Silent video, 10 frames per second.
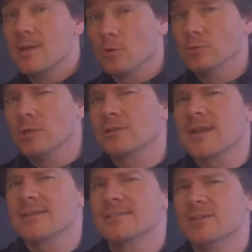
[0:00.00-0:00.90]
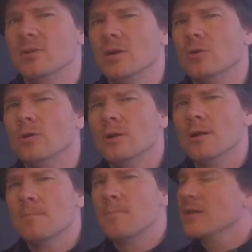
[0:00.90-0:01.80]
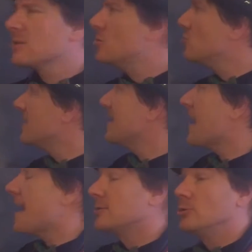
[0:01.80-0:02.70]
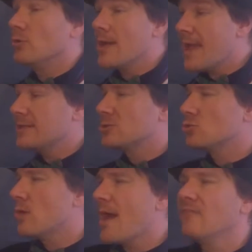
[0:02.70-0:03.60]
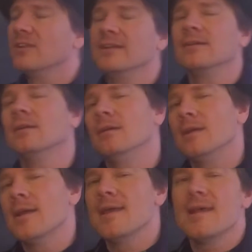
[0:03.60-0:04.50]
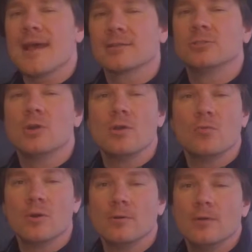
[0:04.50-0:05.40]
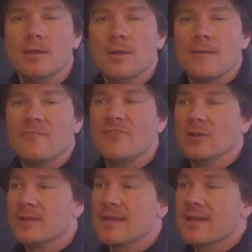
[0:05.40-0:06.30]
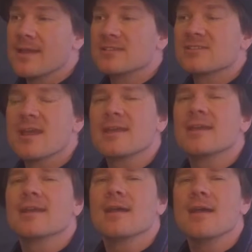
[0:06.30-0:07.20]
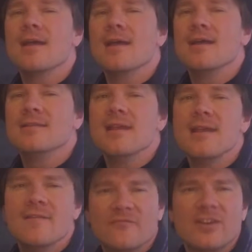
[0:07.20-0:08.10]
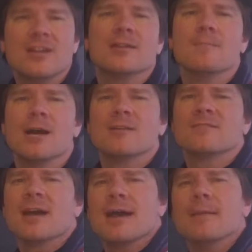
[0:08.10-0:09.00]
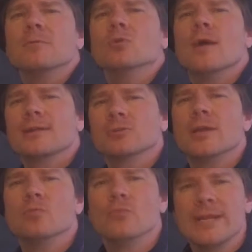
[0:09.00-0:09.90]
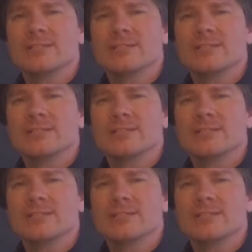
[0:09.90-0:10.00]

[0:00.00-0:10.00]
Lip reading: it'll look like 0, but to the actual h traveling, it actually will feel like it's taking an infinite amount of time to actually reach